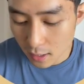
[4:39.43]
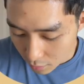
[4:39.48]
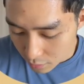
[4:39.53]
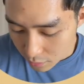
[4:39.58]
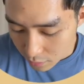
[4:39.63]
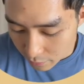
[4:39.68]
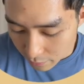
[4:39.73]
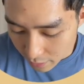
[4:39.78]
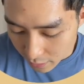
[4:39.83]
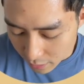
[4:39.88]

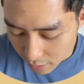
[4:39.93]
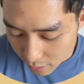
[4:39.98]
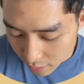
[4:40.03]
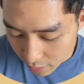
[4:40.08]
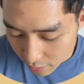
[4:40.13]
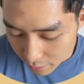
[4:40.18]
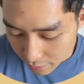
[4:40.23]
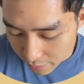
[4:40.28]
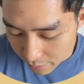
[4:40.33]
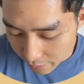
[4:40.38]
So in
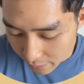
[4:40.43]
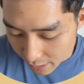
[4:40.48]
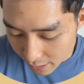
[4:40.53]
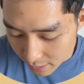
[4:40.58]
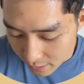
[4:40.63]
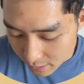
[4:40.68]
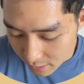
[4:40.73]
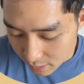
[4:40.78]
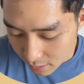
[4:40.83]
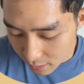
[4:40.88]
here you
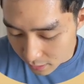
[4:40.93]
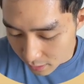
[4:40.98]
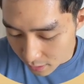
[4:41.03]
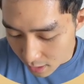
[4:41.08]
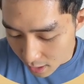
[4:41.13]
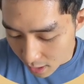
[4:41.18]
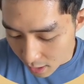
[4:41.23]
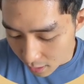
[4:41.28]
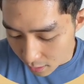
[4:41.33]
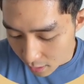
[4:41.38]
can see
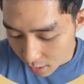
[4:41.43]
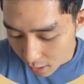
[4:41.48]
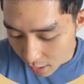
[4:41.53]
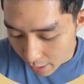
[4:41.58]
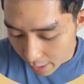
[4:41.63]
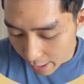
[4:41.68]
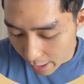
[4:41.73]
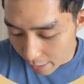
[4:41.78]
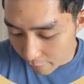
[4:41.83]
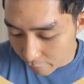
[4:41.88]
that
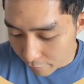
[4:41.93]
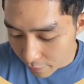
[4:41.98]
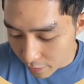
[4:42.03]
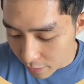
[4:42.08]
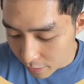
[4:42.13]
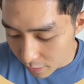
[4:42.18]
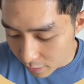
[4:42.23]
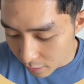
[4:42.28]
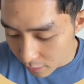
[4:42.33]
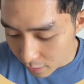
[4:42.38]
Every
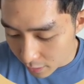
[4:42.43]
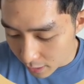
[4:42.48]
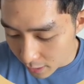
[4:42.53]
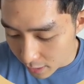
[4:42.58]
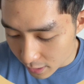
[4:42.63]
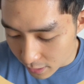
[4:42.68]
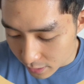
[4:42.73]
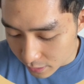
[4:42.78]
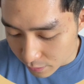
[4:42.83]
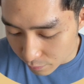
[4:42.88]
year,
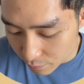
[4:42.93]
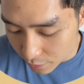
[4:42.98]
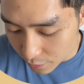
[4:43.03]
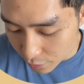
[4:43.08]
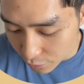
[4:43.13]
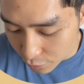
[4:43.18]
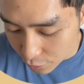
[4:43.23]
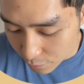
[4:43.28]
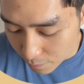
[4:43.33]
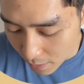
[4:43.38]
it is
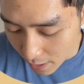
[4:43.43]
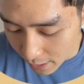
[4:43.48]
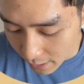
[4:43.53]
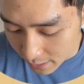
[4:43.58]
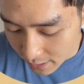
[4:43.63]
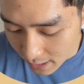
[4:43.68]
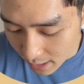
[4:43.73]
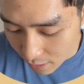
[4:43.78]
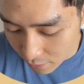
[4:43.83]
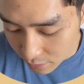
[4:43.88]
reduced by a
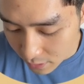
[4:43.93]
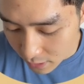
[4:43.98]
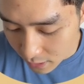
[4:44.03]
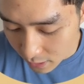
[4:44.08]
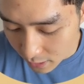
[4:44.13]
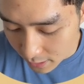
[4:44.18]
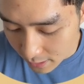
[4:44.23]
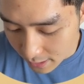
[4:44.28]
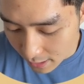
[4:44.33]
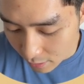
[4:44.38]
thousand,
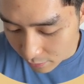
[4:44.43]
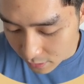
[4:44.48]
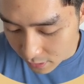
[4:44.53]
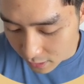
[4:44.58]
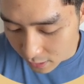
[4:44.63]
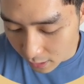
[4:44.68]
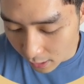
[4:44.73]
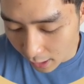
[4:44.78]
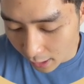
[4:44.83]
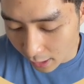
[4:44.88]
a
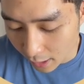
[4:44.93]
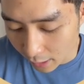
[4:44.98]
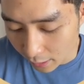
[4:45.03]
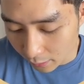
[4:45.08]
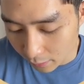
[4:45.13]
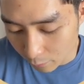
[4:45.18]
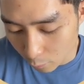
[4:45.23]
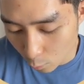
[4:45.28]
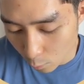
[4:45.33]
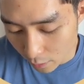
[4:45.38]
thousand,
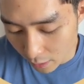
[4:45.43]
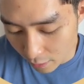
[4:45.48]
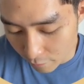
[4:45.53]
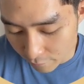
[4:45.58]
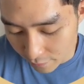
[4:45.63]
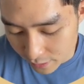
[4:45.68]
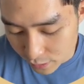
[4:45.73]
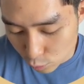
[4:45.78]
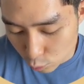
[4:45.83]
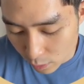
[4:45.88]
and if
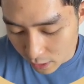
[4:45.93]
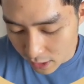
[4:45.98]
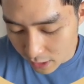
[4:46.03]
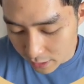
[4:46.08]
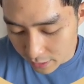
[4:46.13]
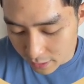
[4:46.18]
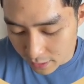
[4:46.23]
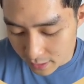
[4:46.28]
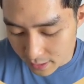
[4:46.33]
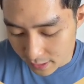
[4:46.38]
it's 20
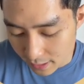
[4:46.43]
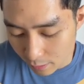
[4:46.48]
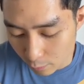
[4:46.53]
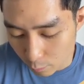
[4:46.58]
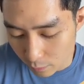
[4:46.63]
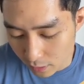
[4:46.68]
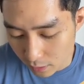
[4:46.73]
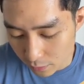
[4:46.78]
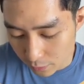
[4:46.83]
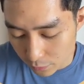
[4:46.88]
years, it
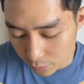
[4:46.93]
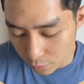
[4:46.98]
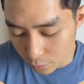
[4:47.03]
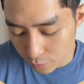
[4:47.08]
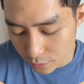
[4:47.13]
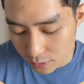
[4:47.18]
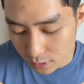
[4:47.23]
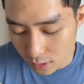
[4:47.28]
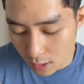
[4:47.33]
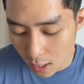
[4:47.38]
will
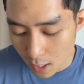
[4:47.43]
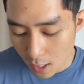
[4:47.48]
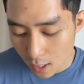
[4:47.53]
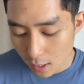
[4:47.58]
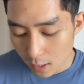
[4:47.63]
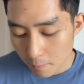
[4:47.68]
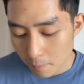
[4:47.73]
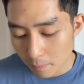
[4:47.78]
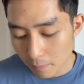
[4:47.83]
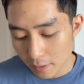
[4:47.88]
lose
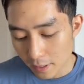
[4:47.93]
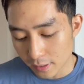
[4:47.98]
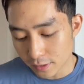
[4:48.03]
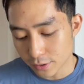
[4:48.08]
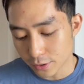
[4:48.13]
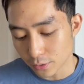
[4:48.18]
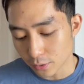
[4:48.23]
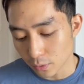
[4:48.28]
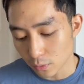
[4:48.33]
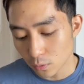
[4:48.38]

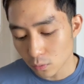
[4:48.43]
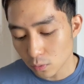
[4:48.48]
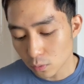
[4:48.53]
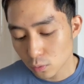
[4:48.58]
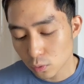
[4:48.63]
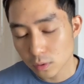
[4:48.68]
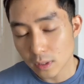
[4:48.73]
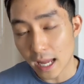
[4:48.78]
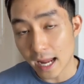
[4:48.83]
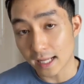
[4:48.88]
into
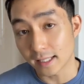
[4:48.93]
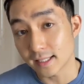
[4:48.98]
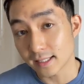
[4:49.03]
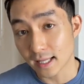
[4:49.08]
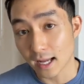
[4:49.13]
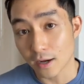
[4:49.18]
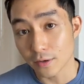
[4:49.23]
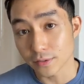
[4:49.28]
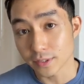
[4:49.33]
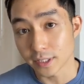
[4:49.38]

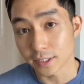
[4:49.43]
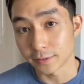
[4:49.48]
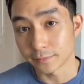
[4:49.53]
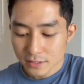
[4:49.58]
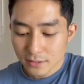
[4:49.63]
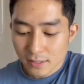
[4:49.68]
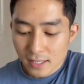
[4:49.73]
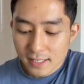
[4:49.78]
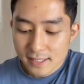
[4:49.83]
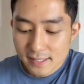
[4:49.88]
80,000.
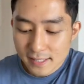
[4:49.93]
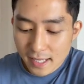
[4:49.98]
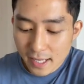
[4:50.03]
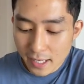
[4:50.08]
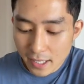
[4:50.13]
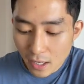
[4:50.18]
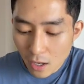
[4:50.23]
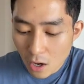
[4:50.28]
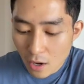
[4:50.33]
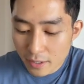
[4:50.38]
So let's
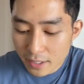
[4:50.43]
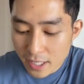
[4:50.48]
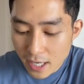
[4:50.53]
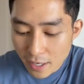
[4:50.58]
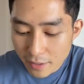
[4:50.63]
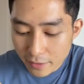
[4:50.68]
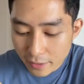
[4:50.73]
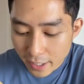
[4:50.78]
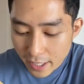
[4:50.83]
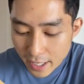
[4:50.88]
say on the
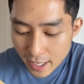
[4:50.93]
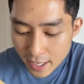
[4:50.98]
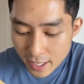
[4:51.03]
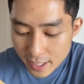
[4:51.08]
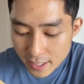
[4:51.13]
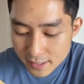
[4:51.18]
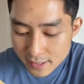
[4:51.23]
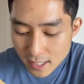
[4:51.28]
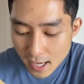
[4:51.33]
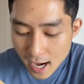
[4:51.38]
other
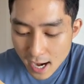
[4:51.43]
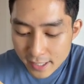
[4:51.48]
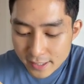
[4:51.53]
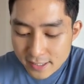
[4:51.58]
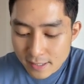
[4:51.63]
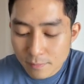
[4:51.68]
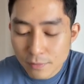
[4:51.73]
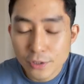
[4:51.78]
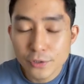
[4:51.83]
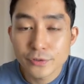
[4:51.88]
case, the
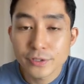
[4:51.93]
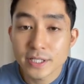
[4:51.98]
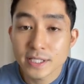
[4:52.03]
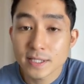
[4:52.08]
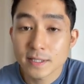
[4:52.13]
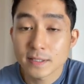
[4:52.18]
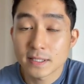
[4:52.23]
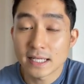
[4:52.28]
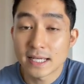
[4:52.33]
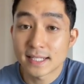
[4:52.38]
item
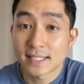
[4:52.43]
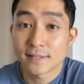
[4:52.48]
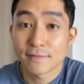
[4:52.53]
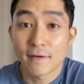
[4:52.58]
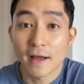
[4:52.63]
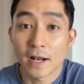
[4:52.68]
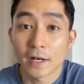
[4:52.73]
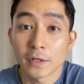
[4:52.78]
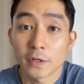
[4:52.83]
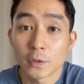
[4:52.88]
loses its
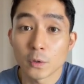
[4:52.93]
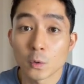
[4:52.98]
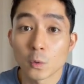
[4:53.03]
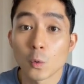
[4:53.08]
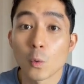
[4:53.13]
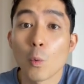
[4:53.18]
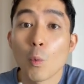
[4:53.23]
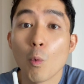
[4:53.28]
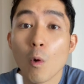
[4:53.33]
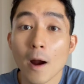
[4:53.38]

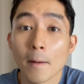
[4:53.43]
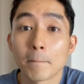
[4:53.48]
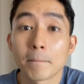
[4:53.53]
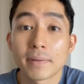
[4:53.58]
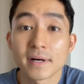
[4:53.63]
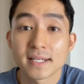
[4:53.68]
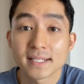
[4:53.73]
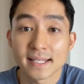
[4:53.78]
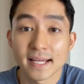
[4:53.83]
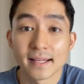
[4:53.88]
value
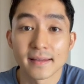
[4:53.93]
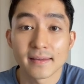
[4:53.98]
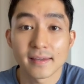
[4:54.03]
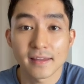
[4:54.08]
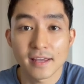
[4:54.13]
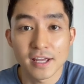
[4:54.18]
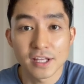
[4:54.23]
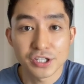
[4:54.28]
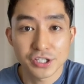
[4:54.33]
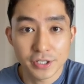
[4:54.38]
1%
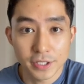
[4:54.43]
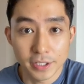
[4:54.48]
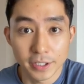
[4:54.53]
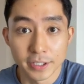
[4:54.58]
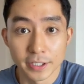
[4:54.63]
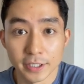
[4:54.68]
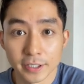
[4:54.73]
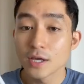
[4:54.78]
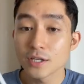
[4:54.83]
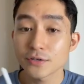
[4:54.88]
each
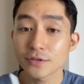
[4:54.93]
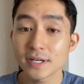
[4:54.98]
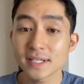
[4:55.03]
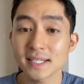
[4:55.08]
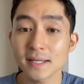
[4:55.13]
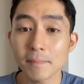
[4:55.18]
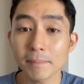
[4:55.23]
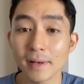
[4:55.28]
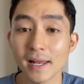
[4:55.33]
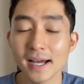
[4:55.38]
year. So this
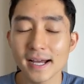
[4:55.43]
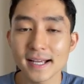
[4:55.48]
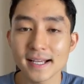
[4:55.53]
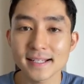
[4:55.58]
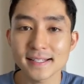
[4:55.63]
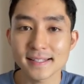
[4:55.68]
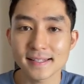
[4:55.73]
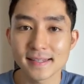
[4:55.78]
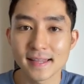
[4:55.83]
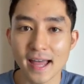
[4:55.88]

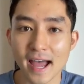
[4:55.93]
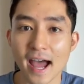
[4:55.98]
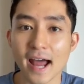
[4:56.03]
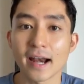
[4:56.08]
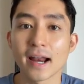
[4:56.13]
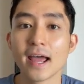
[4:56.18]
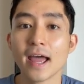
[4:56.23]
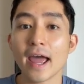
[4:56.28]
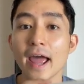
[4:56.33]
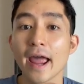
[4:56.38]
implies
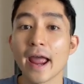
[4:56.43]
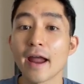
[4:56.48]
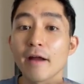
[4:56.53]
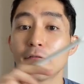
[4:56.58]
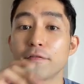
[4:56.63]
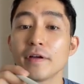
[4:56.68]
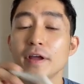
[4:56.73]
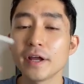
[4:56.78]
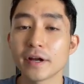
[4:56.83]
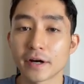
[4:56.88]
that
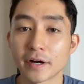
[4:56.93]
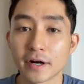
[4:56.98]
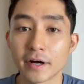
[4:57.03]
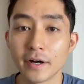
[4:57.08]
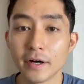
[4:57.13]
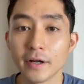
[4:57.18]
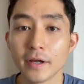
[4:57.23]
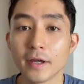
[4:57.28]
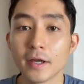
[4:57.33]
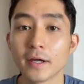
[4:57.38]
every
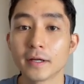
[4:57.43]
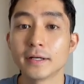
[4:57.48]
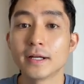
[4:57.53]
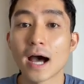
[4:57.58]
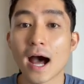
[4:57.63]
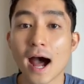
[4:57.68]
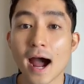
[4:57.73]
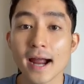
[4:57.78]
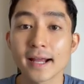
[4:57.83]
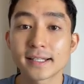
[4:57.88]
year,
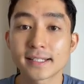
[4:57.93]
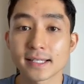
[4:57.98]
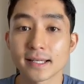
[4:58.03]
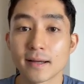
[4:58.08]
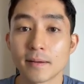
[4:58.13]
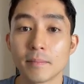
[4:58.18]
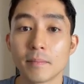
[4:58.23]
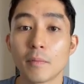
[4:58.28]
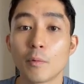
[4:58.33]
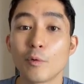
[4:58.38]
the
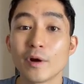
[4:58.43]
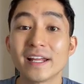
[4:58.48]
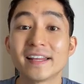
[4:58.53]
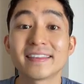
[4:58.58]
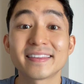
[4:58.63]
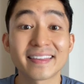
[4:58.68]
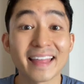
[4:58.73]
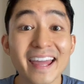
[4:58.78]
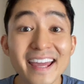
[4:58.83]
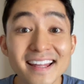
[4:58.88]
item
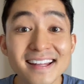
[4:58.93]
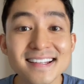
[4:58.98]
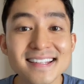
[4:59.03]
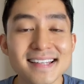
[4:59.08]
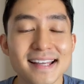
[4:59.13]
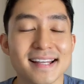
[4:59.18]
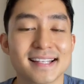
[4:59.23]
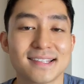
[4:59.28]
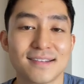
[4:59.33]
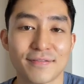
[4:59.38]
retains
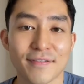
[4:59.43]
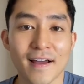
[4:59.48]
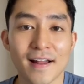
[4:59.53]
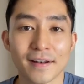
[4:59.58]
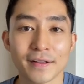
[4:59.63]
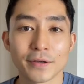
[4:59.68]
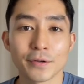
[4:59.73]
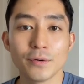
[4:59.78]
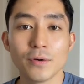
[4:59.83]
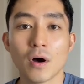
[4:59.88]
its
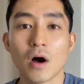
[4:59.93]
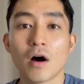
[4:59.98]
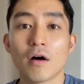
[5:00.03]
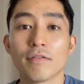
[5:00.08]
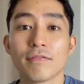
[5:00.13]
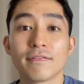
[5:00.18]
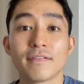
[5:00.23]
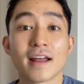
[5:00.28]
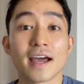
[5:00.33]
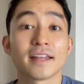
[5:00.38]
value
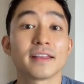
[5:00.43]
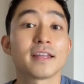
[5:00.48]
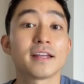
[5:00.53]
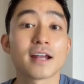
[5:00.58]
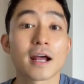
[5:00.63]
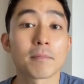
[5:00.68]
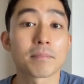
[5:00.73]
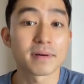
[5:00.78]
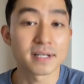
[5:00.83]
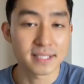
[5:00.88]
of
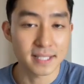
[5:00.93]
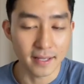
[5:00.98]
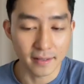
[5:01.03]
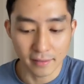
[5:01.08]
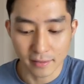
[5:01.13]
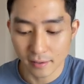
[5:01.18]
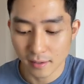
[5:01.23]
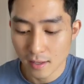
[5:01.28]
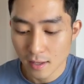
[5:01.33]
99%.